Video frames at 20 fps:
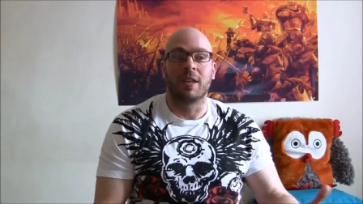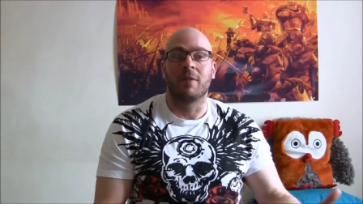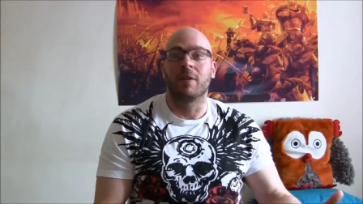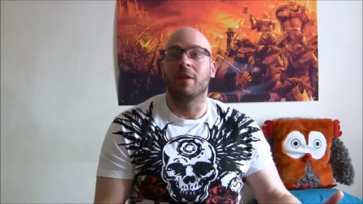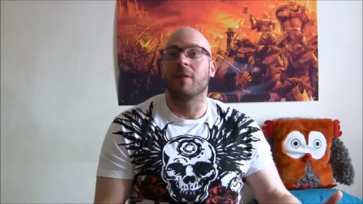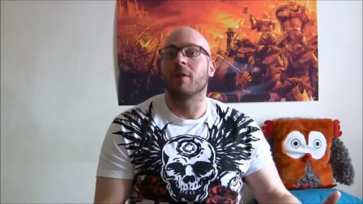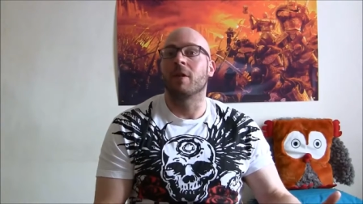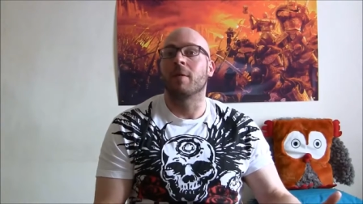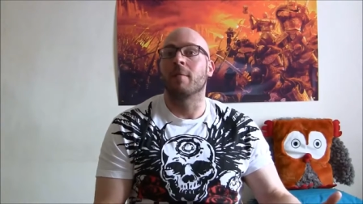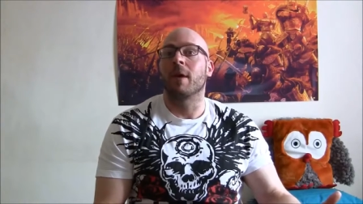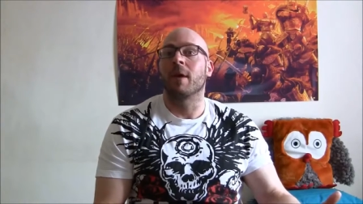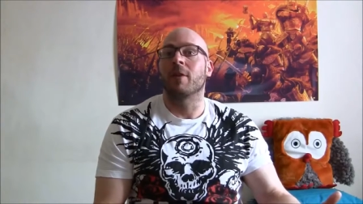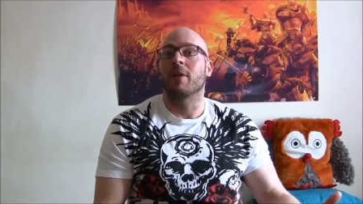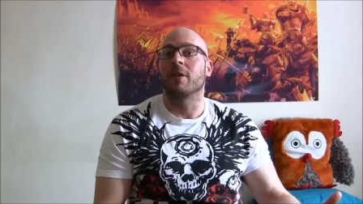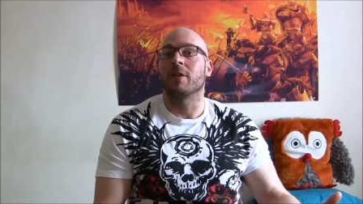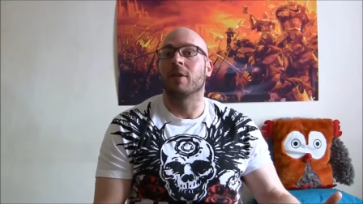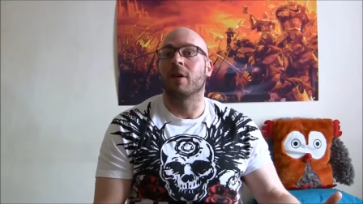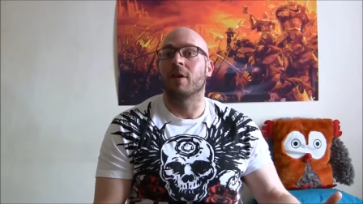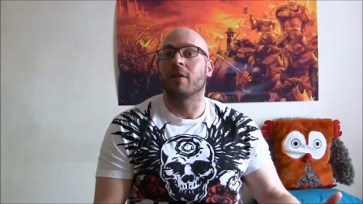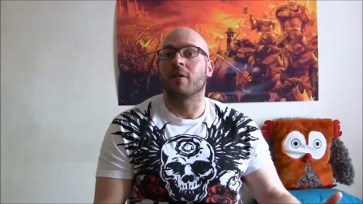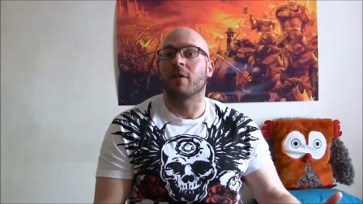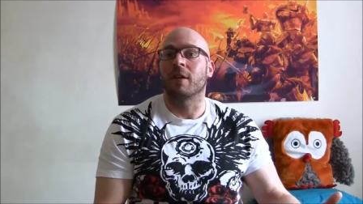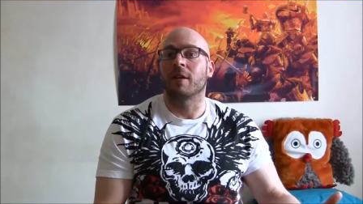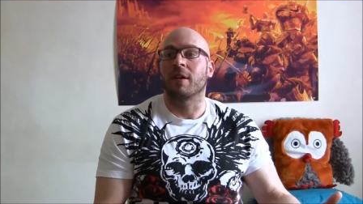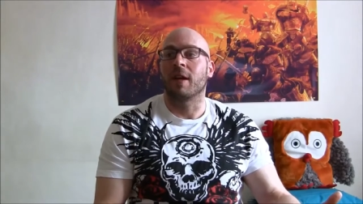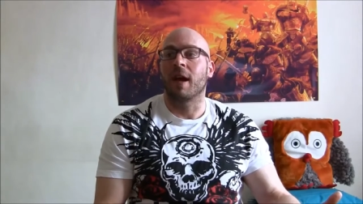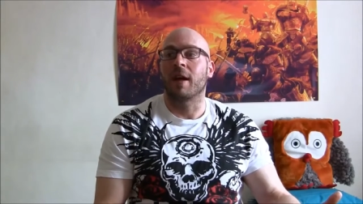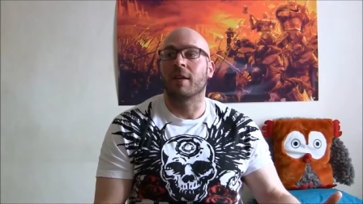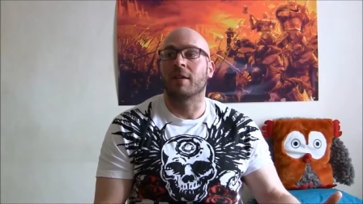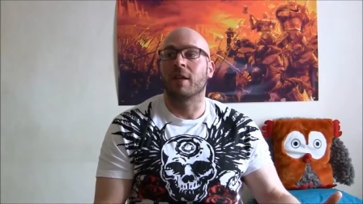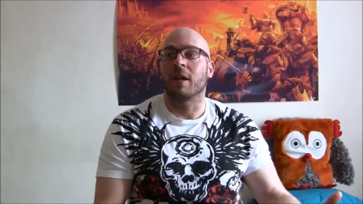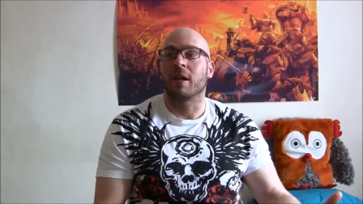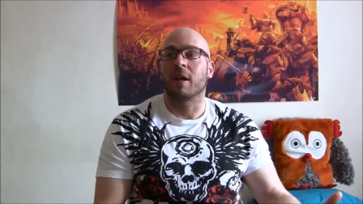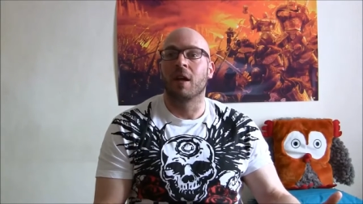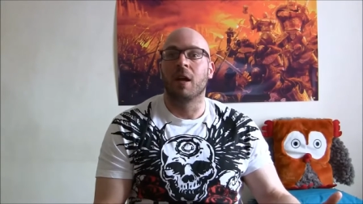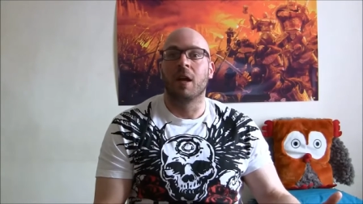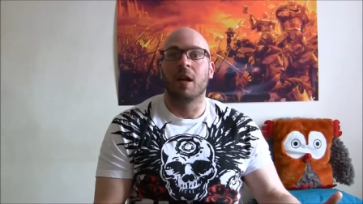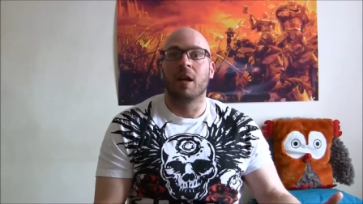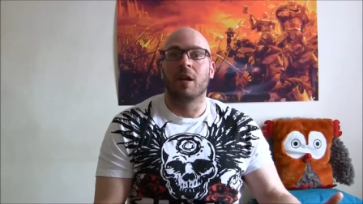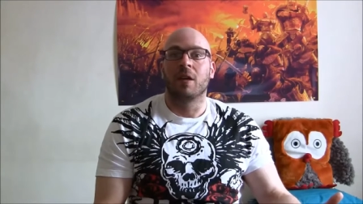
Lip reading: even if their methods aren't fantastic.